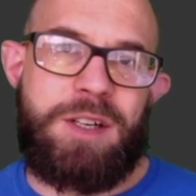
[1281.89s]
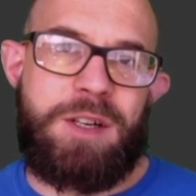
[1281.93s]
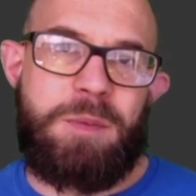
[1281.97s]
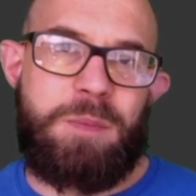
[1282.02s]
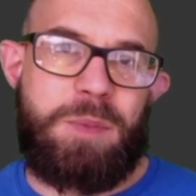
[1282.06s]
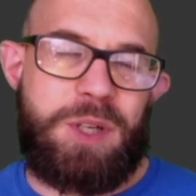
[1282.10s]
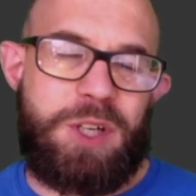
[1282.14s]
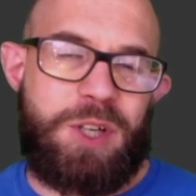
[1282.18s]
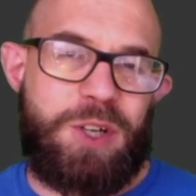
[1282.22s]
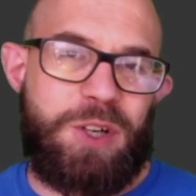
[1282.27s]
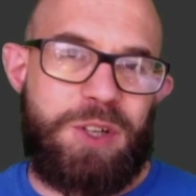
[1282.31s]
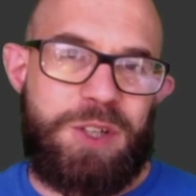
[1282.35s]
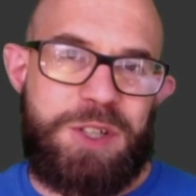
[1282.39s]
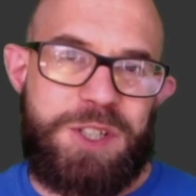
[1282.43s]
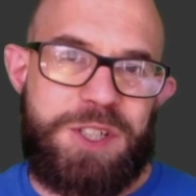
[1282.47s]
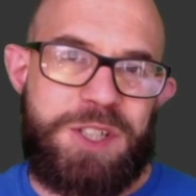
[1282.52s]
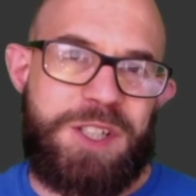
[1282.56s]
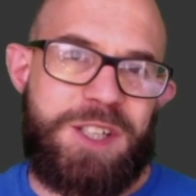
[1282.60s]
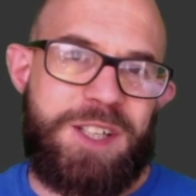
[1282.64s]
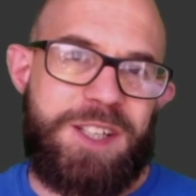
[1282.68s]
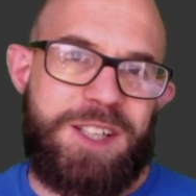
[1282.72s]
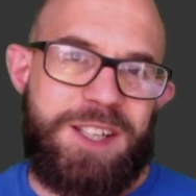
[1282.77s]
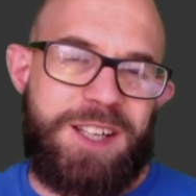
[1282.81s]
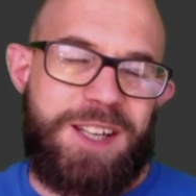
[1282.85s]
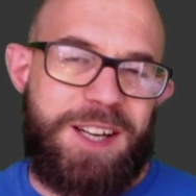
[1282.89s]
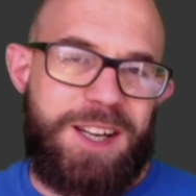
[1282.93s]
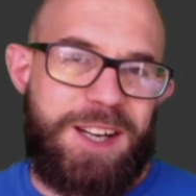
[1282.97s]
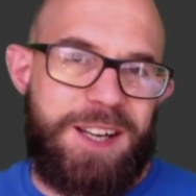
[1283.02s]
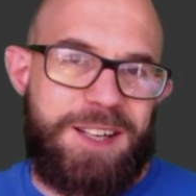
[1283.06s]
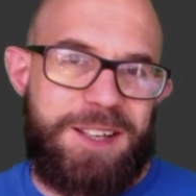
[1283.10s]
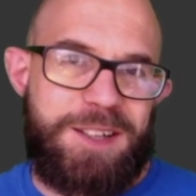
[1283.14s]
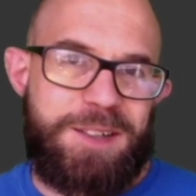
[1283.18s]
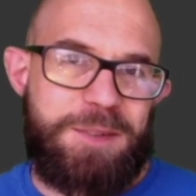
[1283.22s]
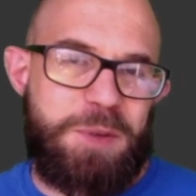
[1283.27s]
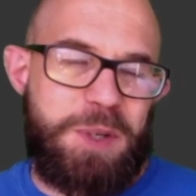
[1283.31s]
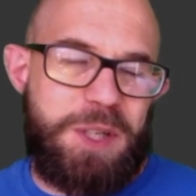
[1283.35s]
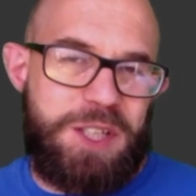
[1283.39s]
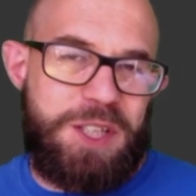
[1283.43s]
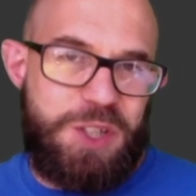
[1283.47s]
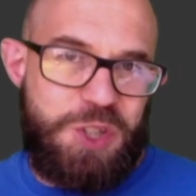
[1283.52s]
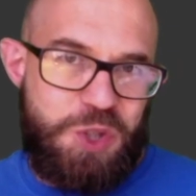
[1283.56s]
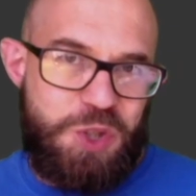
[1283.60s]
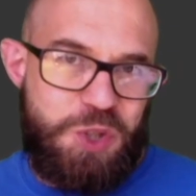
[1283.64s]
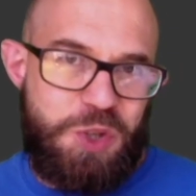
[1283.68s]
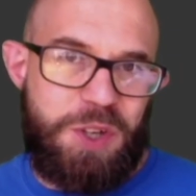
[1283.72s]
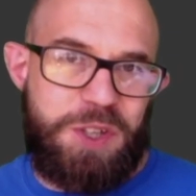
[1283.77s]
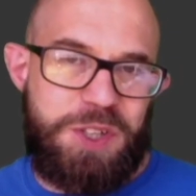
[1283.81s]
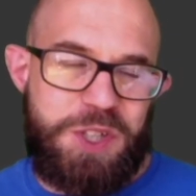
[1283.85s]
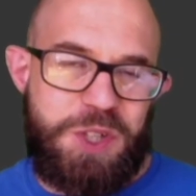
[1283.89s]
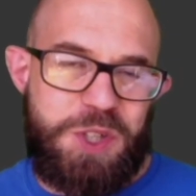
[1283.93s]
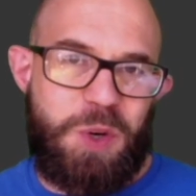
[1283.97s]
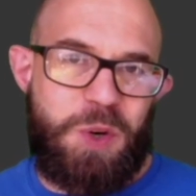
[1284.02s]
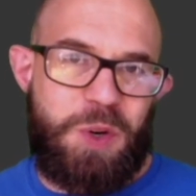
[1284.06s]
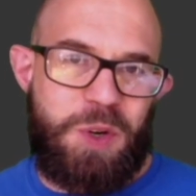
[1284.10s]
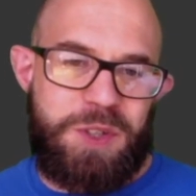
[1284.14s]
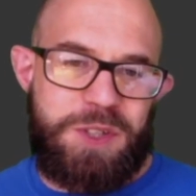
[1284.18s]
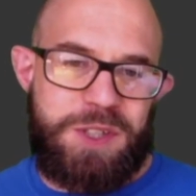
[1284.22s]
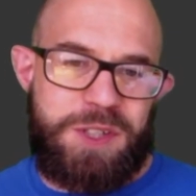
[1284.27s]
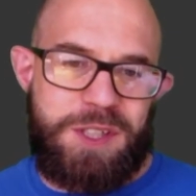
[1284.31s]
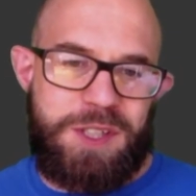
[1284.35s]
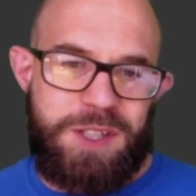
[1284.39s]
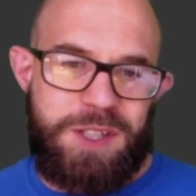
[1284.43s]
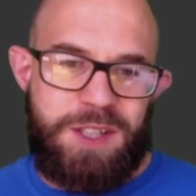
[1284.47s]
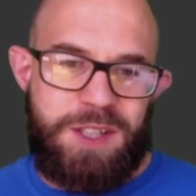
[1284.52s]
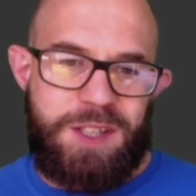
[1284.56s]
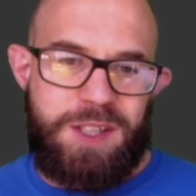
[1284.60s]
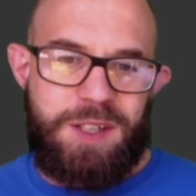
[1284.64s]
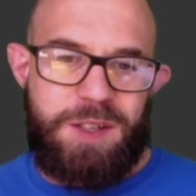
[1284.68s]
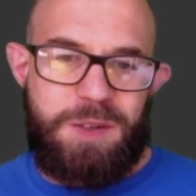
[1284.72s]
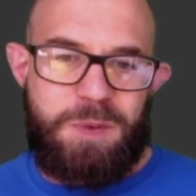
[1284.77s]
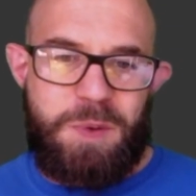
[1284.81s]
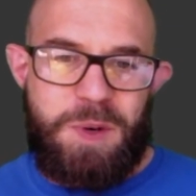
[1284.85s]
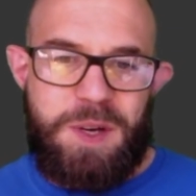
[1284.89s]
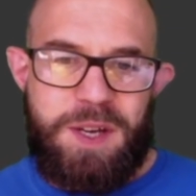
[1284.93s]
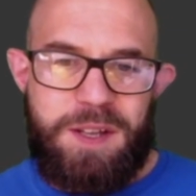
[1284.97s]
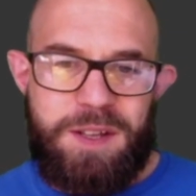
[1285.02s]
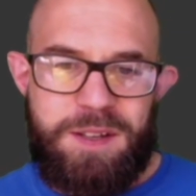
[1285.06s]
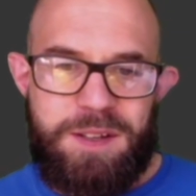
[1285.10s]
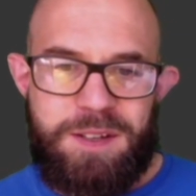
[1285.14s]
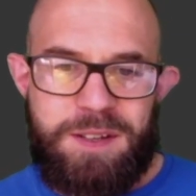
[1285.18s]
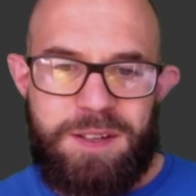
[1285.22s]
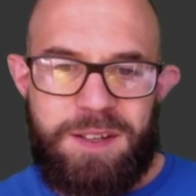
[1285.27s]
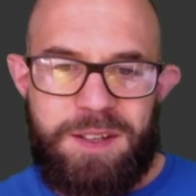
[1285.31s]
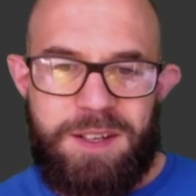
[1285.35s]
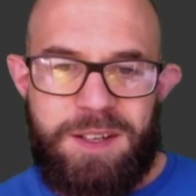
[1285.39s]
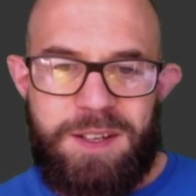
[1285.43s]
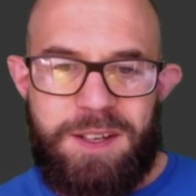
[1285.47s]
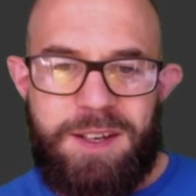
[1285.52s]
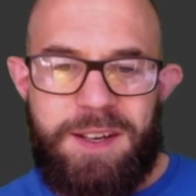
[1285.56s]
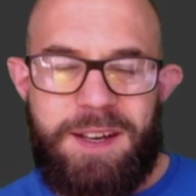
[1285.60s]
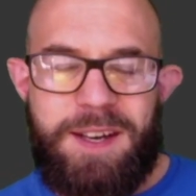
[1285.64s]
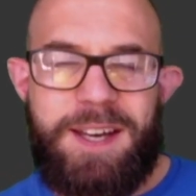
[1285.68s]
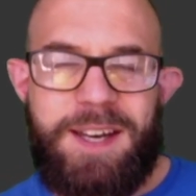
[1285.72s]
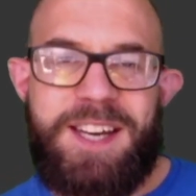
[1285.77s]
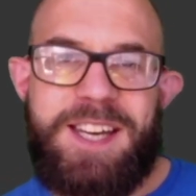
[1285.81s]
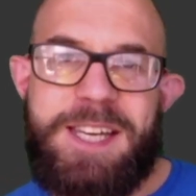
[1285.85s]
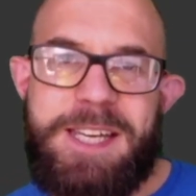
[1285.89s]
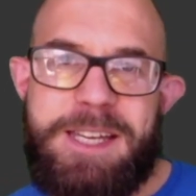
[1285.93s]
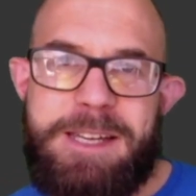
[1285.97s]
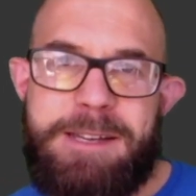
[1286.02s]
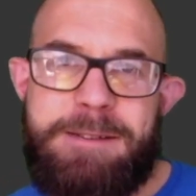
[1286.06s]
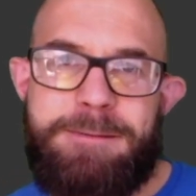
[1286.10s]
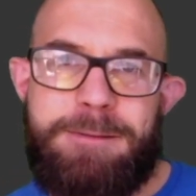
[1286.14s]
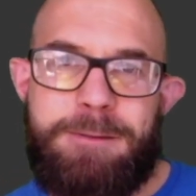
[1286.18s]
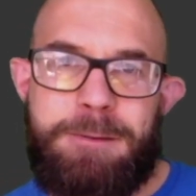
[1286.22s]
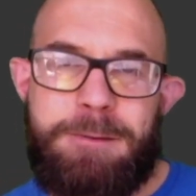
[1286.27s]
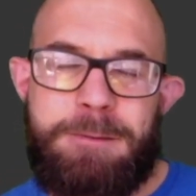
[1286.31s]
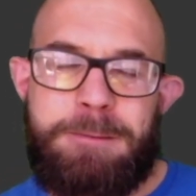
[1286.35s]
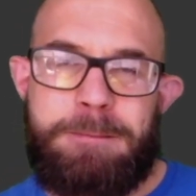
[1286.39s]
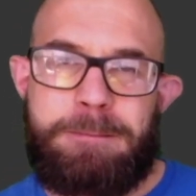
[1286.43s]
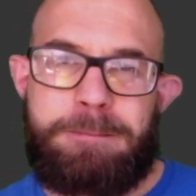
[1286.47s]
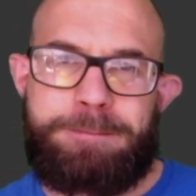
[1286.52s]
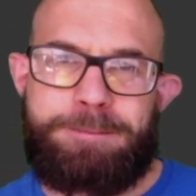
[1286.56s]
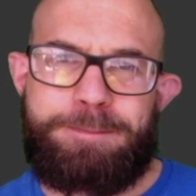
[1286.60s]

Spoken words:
because we can trust God with evil.